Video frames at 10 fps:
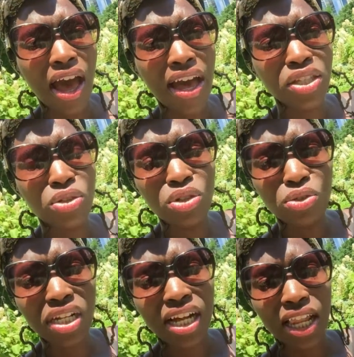I do
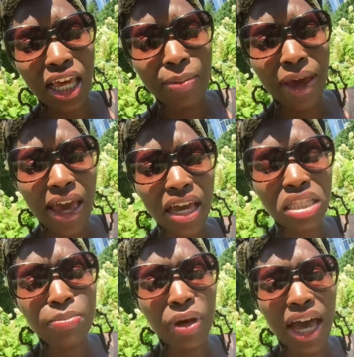the clay
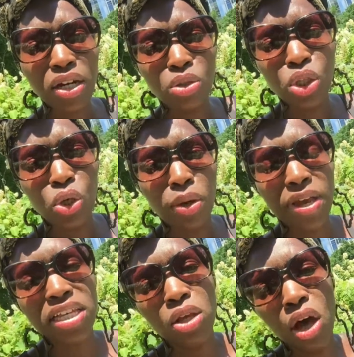packs, but I don't do them
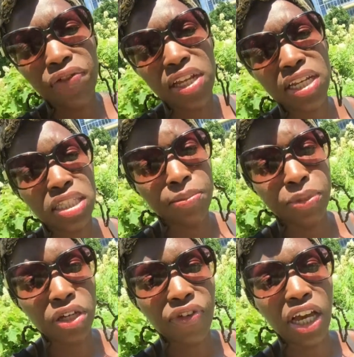as often as the
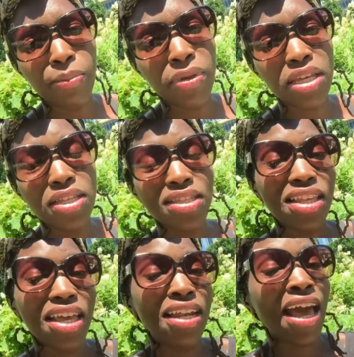book recommends,
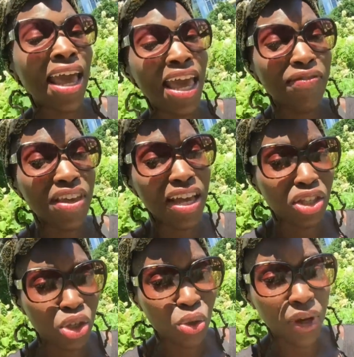and I have yet
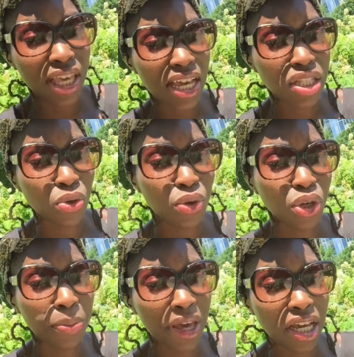to do a castor
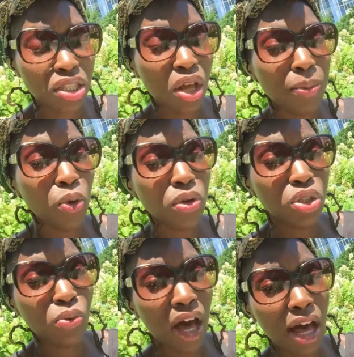oil pack, so I'm going
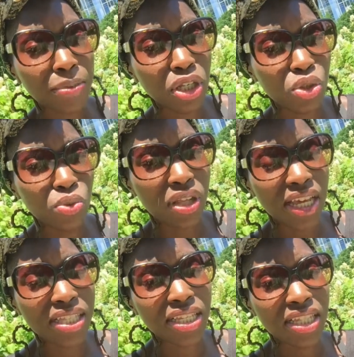to opt to do
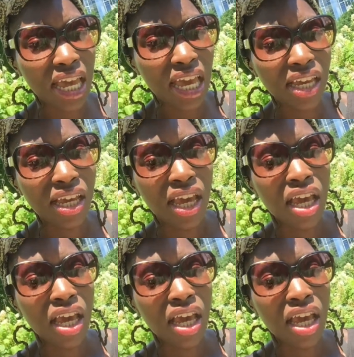that today.